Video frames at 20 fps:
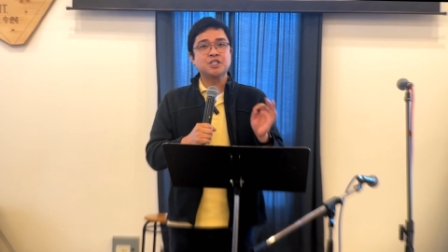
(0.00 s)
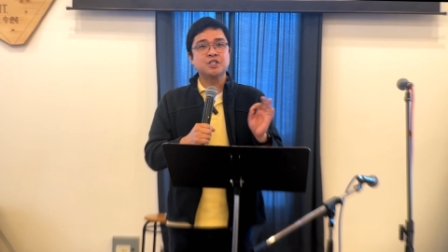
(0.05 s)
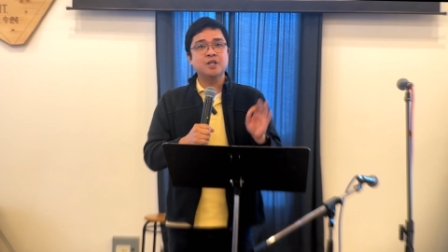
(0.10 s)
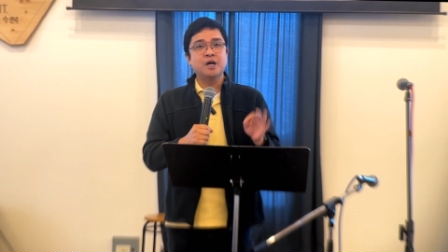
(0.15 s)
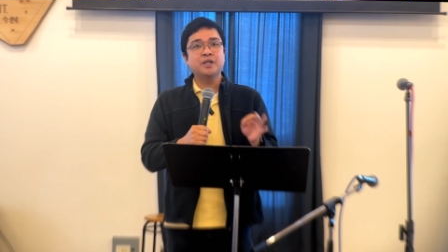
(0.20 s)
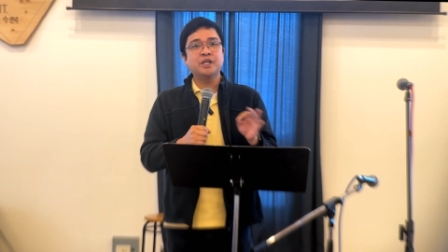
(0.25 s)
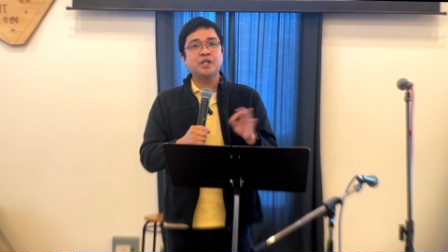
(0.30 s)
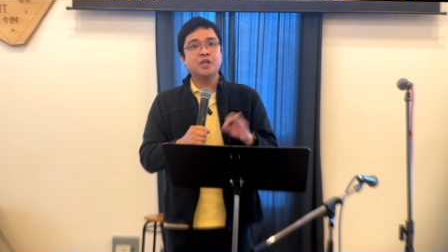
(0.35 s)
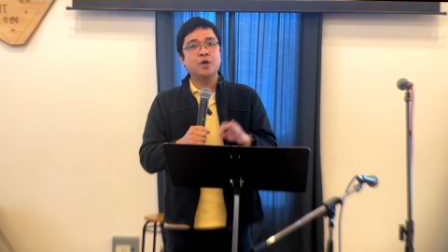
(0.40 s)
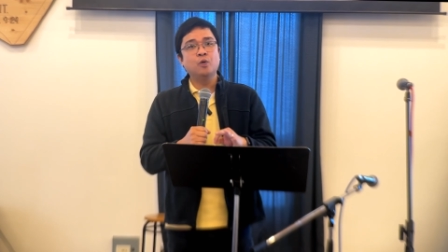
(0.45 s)

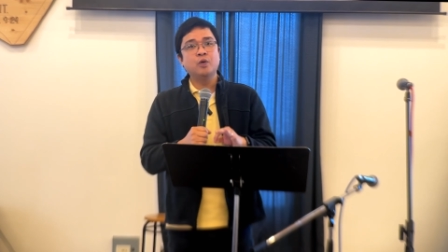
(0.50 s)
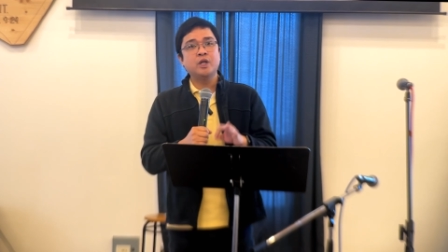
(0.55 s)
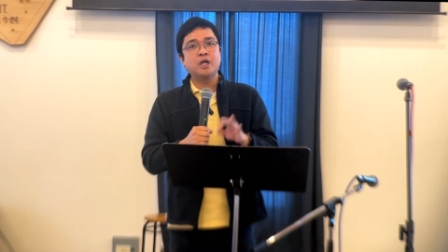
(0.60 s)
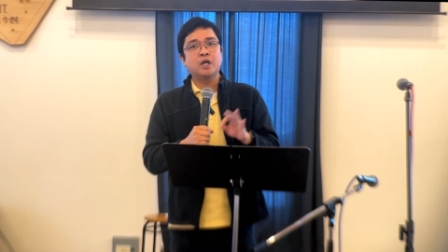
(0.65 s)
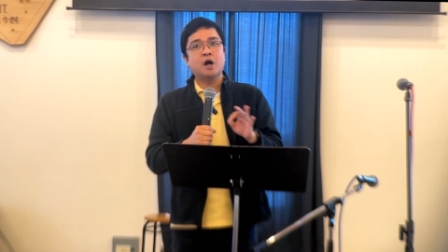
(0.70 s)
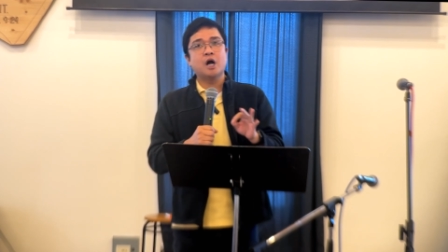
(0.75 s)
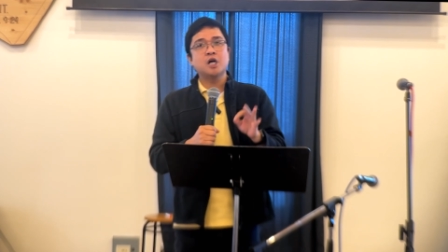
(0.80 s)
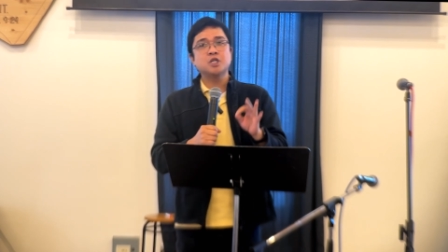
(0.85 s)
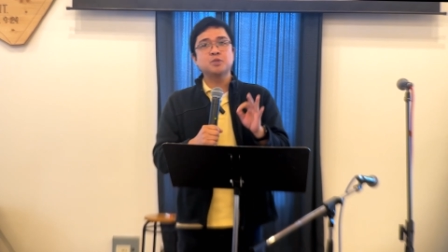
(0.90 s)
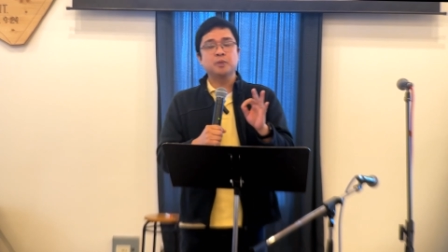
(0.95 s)
not the only
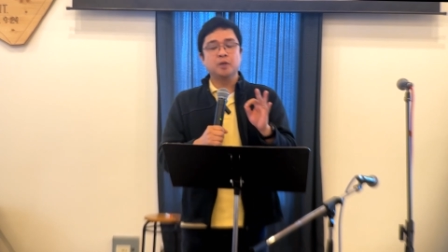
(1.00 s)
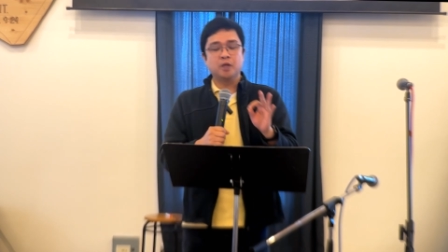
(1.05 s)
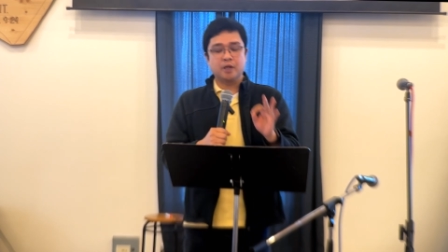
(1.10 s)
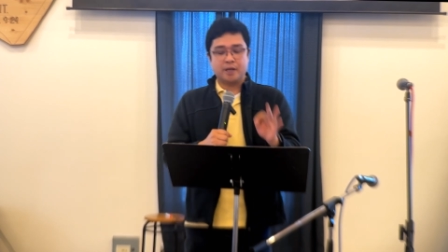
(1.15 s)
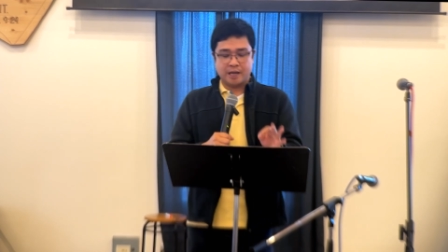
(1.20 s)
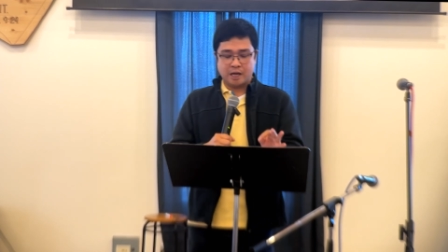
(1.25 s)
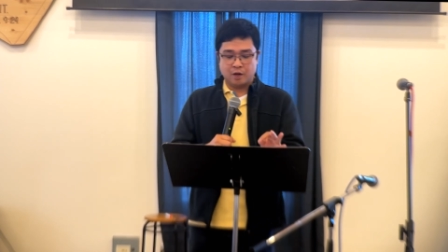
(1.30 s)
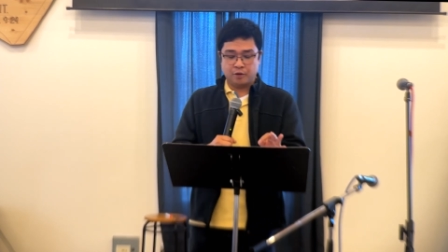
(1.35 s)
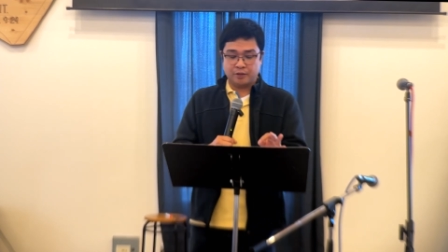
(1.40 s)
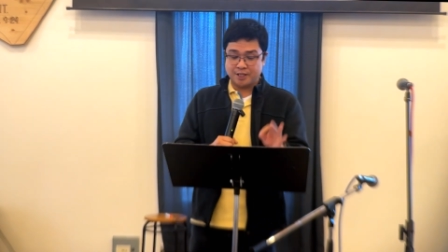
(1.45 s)
gospel
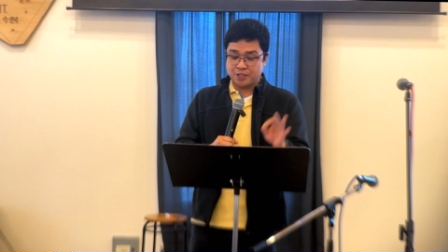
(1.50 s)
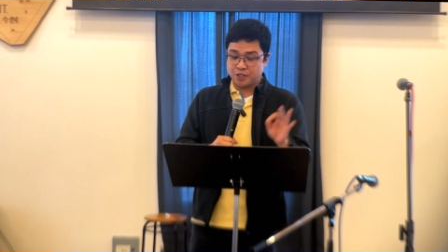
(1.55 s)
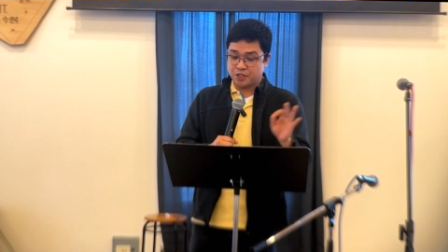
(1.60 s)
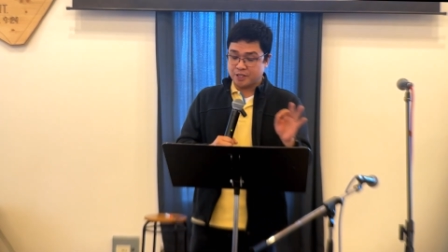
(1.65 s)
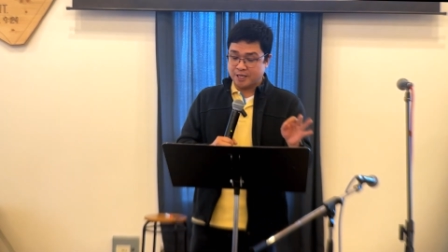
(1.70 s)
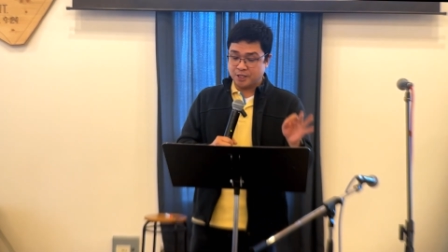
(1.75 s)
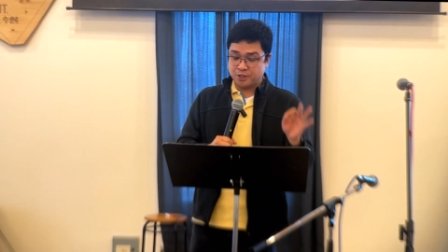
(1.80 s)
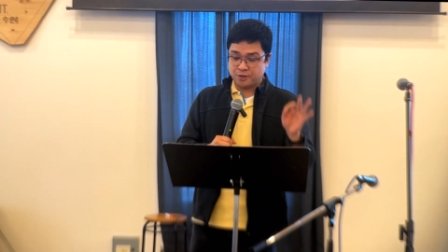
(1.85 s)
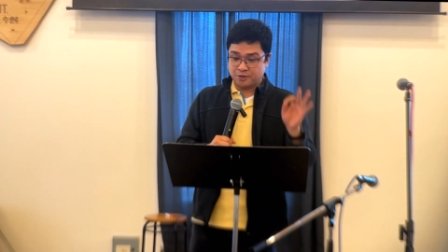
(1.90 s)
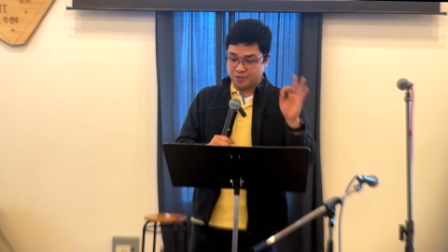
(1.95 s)
account that
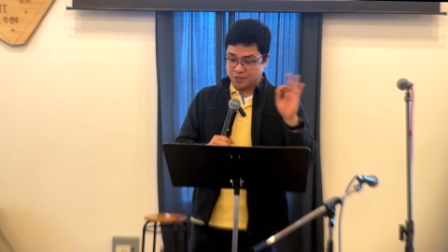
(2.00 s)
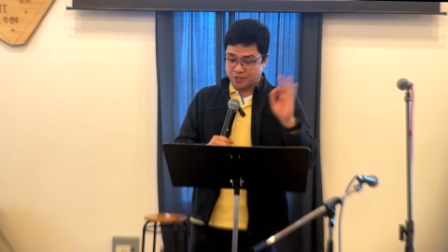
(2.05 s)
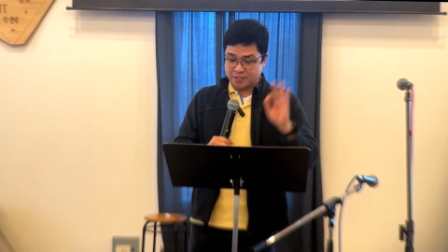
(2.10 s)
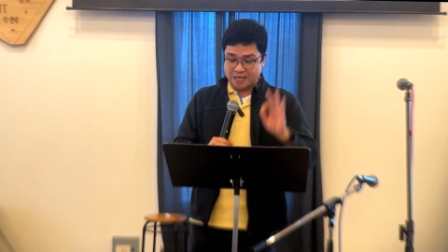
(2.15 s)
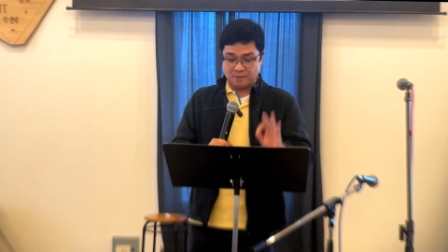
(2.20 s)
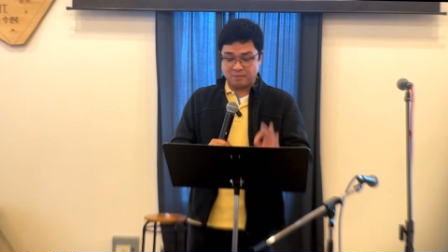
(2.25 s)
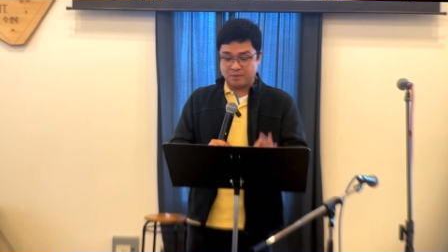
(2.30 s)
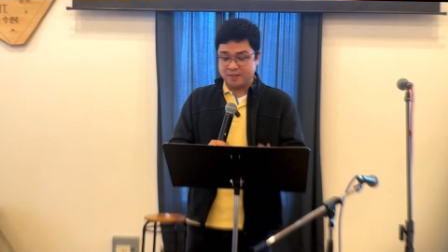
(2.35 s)
says the same